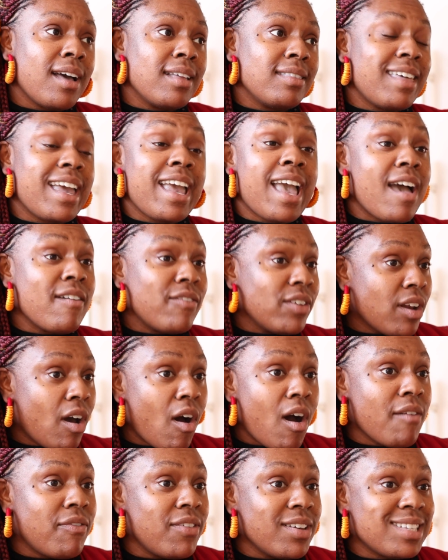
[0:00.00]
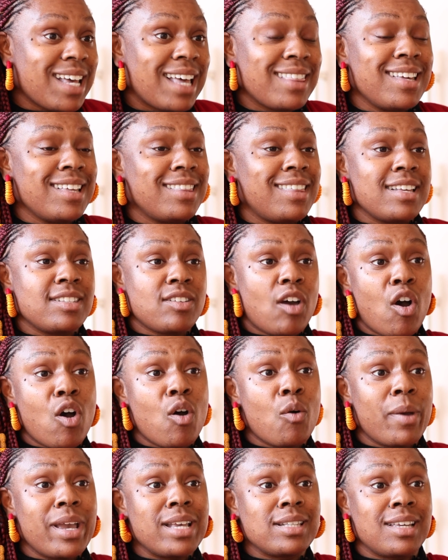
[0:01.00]
they have an office, I think that's
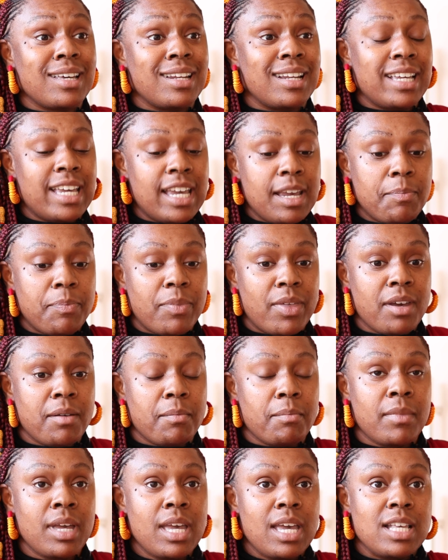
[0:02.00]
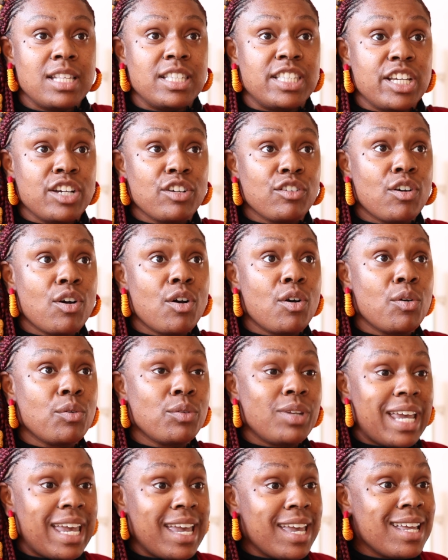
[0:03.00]
always going to keep them
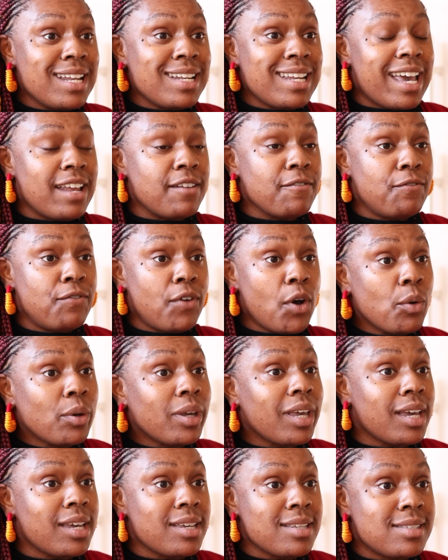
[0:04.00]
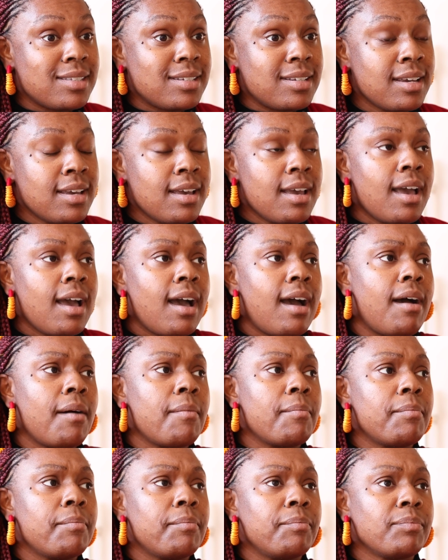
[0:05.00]
zeroed in and focused
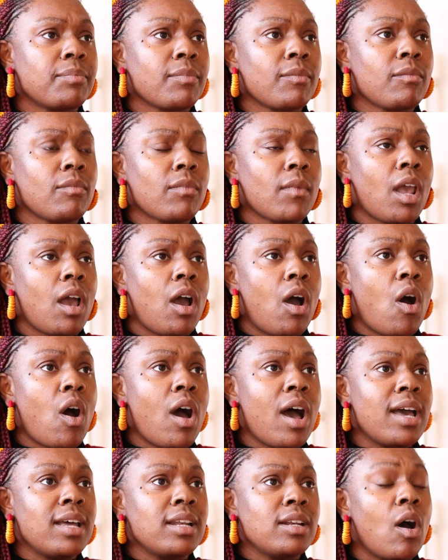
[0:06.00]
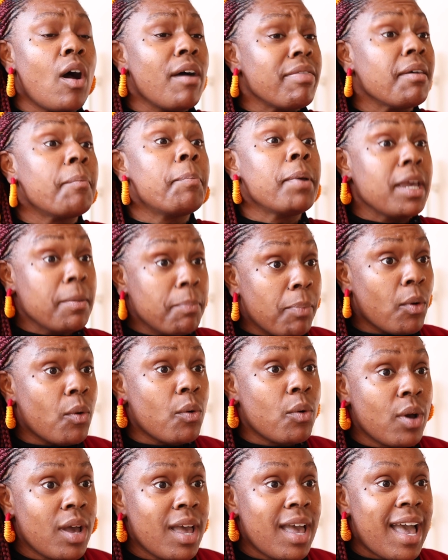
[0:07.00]
on the
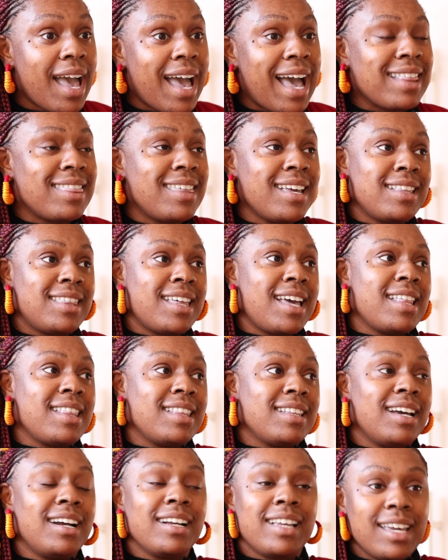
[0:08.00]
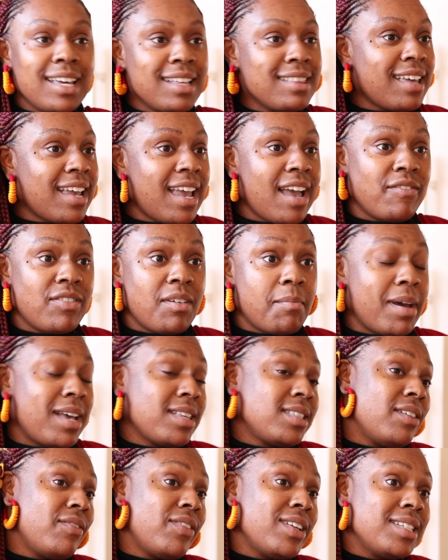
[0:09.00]
people. I think that, again, they have the
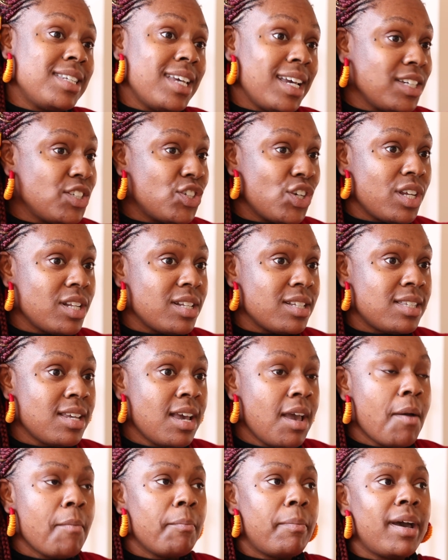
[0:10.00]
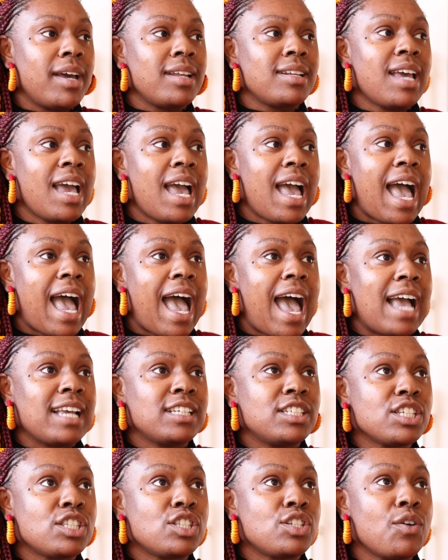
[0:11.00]
best of intentions, but I
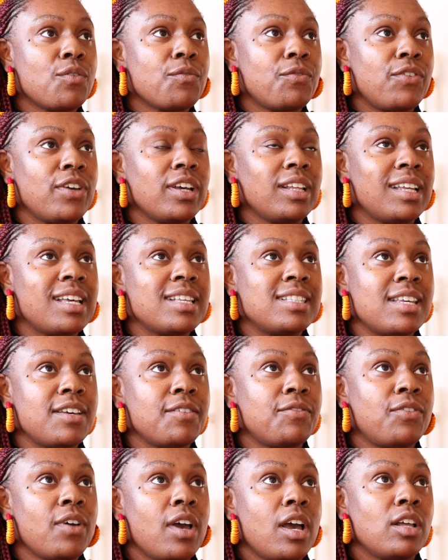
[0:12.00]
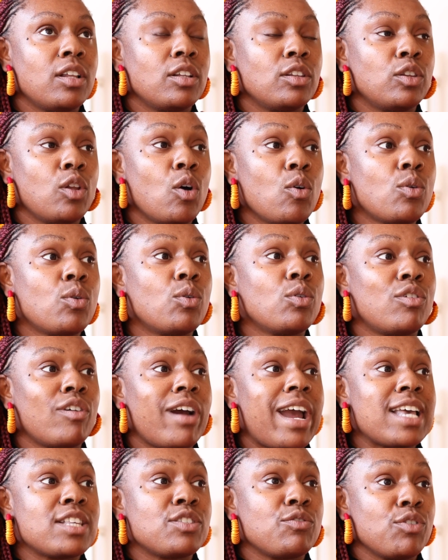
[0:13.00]
just don't feel as if local
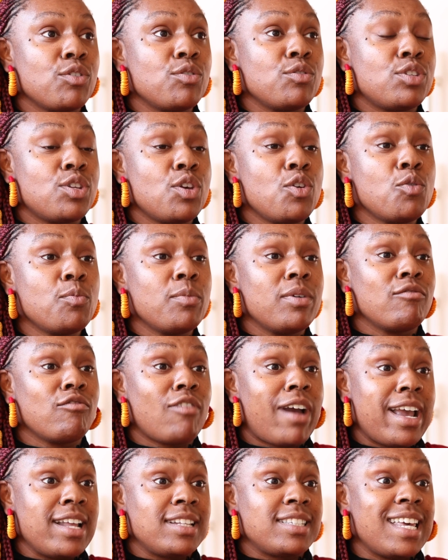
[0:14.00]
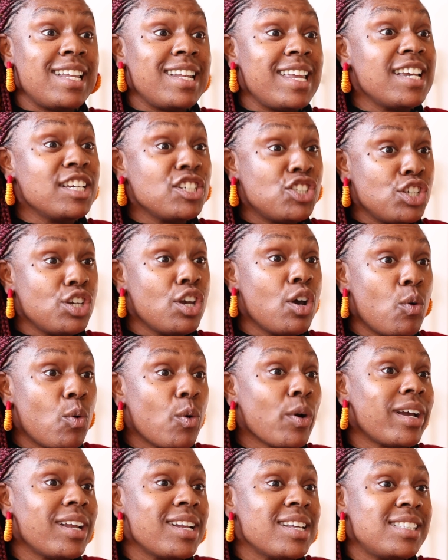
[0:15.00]
grassroots human rights and NGO
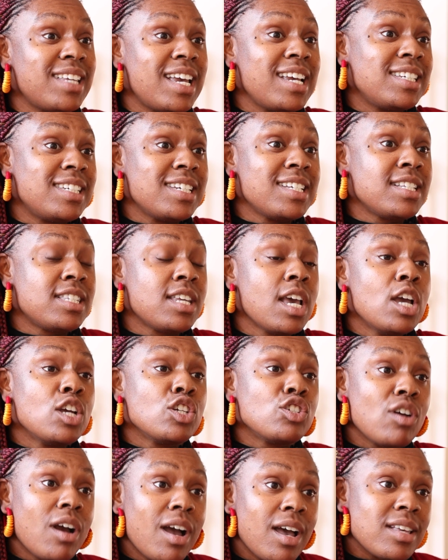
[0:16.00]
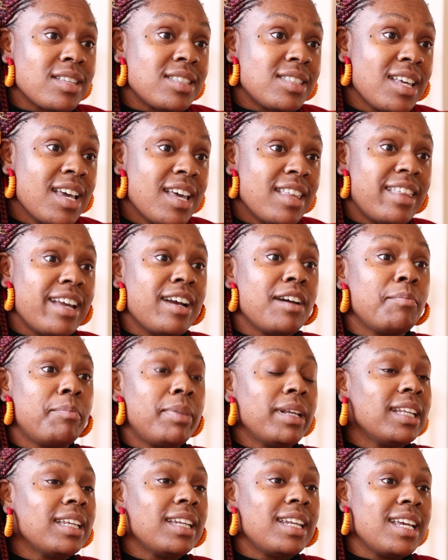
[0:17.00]
organizations trust their
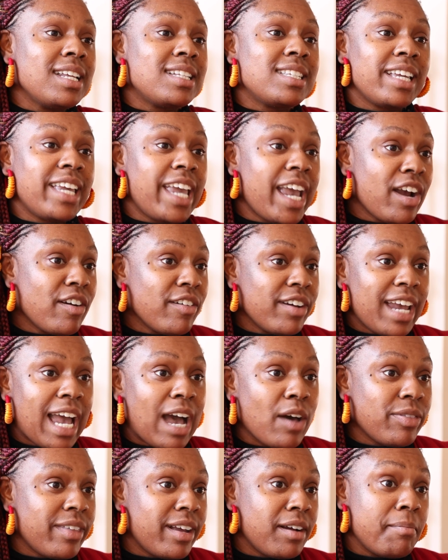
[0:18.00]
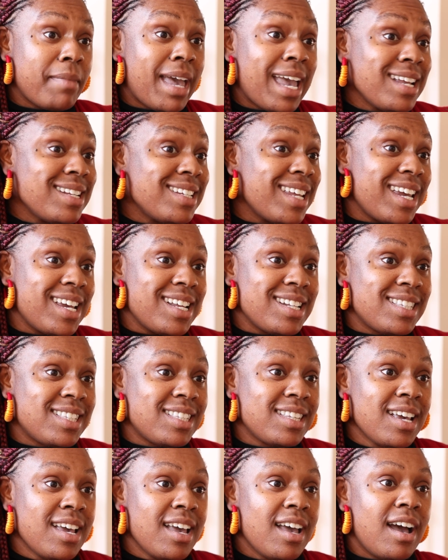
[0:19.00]
ability to carry out their
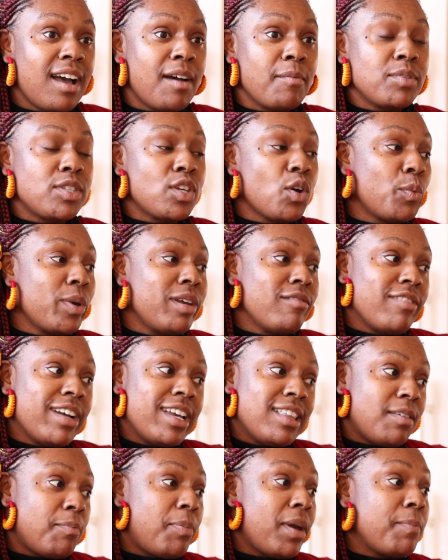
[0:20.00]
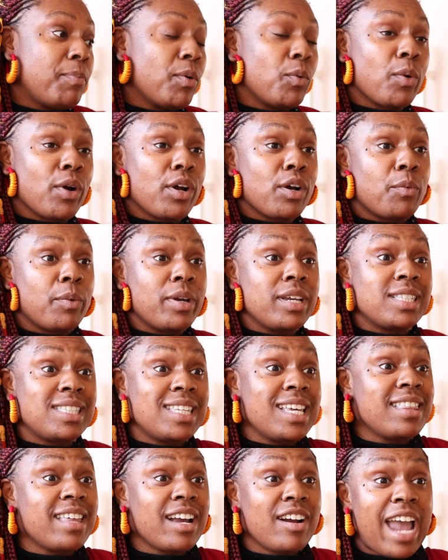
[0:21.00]
mandates. So we read the paperwork, we
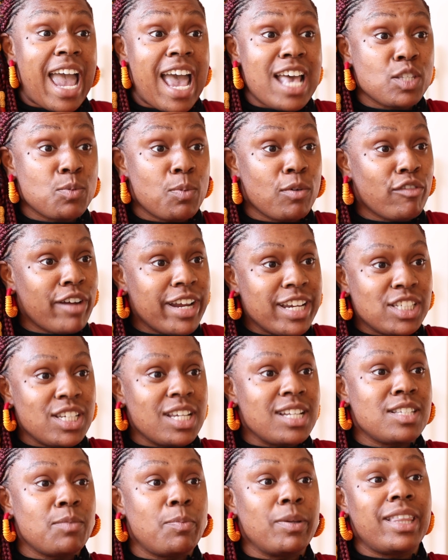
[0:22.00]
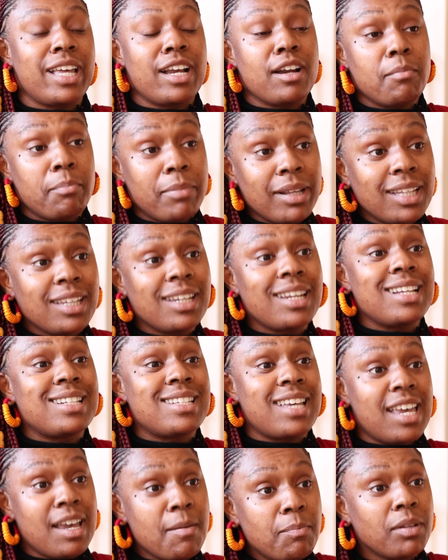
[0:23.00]
see their aspirations, but their ability
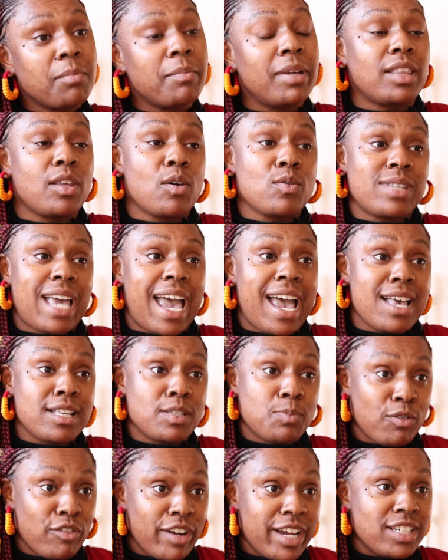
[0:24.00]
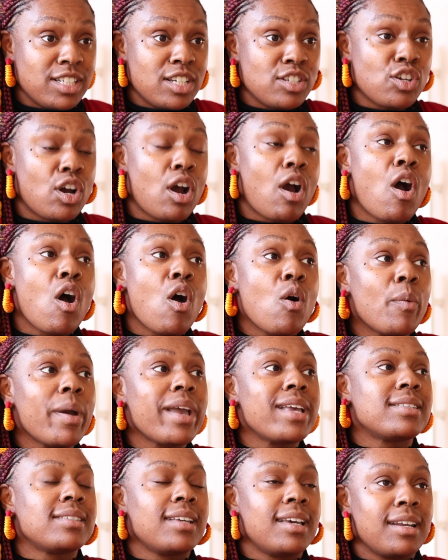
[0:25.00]
to implement those aspirations are
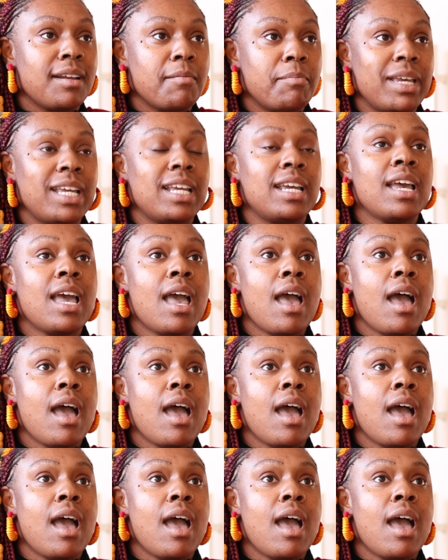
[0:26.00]
always going to be